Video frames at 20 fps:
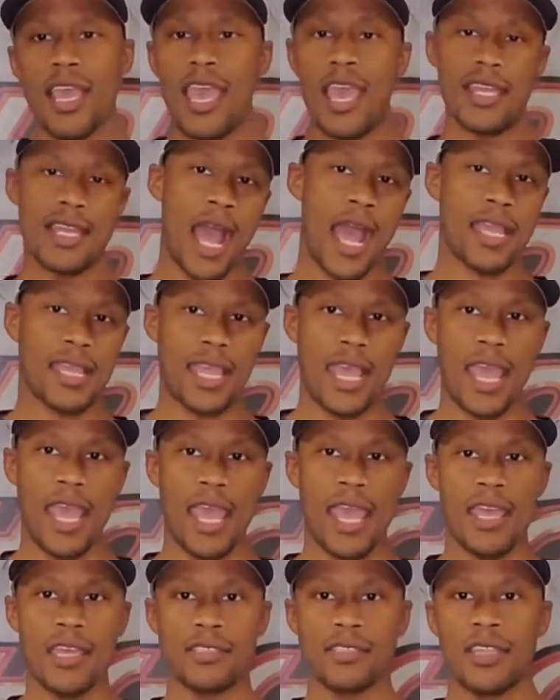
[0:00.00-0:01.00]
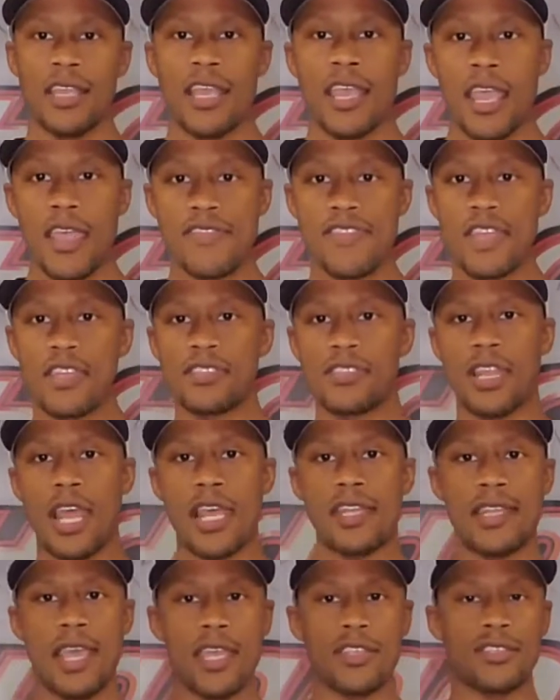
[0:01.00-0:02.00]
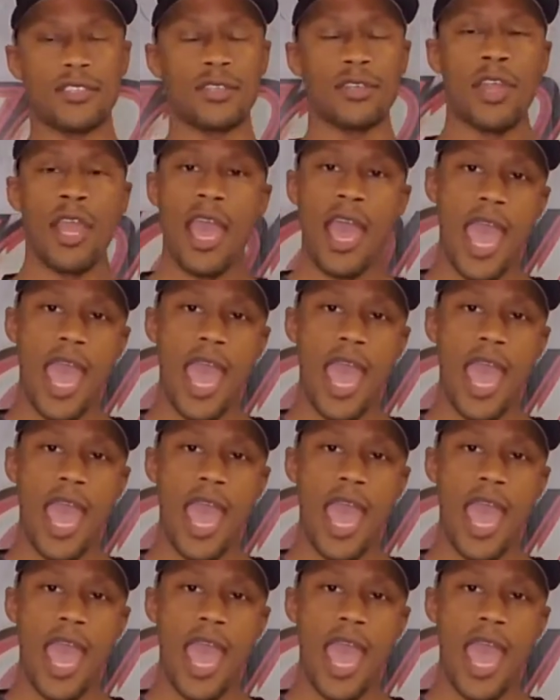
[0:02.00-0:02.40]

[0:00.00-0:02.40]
and ICAST and things of that nature.